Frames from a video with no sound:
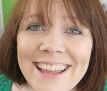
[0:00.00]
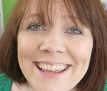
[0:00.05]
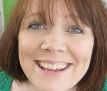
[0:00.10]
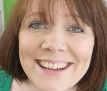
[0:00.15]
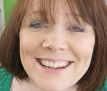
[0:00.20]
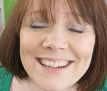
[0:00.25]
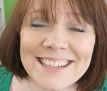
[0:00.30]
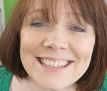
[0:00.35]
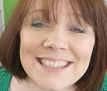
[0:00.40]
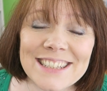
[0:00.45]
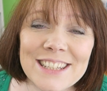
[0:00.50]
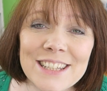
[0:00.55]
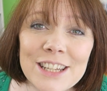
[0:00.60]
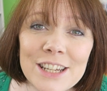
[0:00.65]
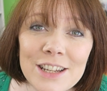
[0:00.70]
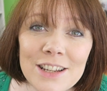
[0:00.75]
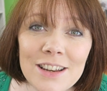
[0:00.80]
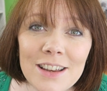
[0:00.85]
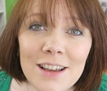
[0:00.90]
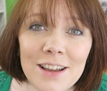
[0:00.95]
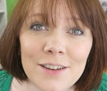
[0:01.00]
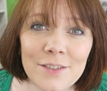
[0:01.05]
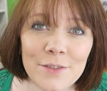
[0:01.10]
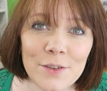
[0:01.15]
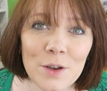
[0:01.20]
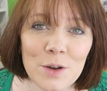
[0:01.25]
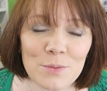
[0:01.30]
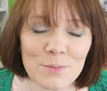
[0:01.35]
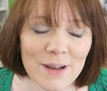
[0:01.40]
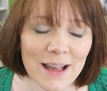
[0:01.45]
Hey guys, good luck
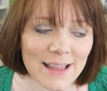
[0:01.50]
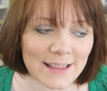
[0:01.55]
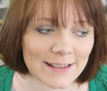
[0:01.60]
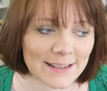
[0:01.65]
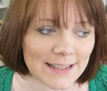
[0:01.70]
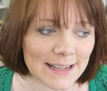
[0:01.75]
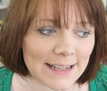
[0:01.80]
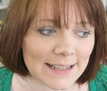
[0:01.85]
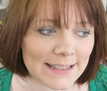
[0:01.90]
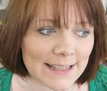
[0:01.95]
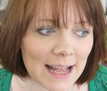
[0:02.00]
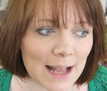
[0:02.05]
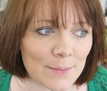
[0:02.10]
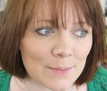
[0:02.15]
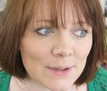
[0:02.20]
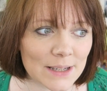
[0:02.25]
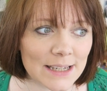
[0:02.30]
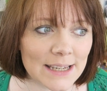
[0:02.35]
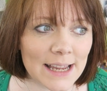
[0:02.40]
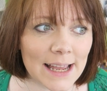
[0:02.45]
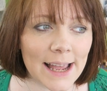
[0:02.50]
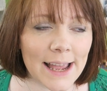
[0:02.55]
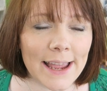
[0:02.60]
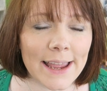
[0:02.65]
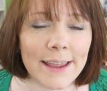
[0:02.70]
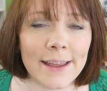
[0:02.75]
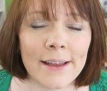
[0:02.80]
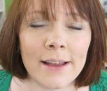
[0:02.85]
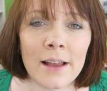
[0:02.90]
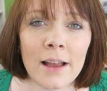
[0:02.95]
for your maths exam
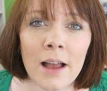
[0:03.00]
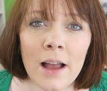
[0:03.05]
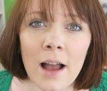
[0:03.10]
today.